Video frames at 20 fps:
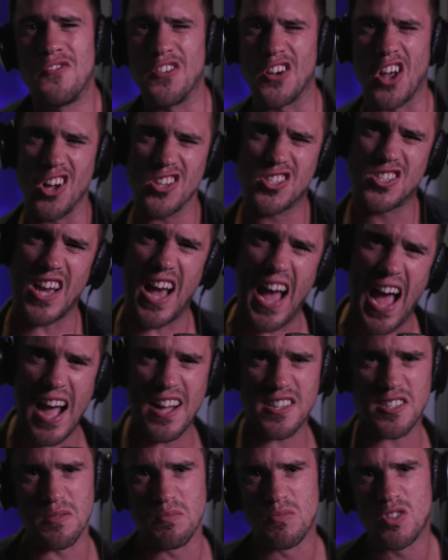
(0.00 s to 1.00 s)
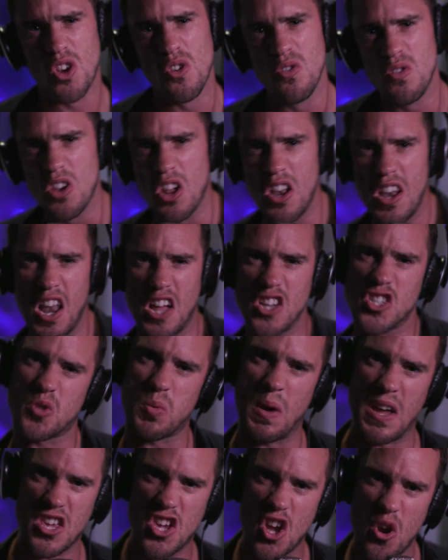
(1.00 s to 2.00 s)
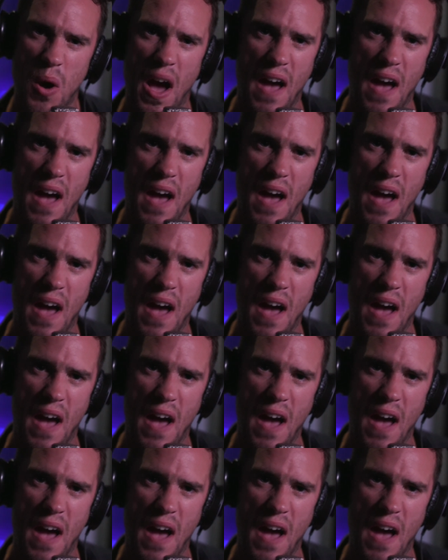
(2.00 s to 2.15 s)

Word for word: Forgot to add them to your lunch where you